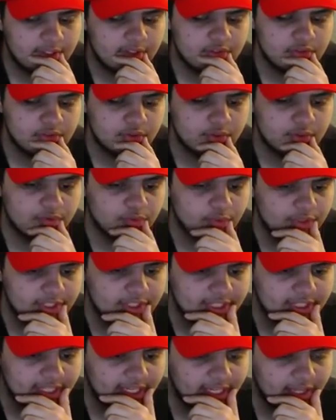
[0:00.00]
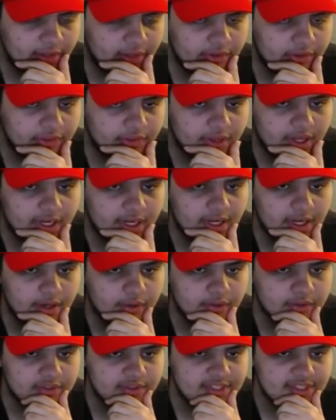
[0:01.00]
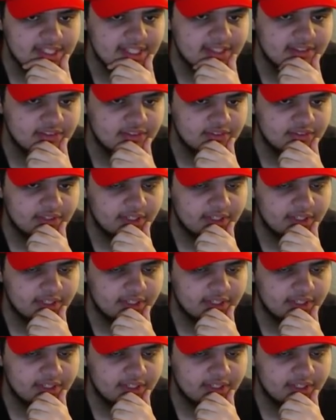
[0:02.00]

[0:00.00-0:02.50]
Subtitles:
sort of written out, thought out critiques.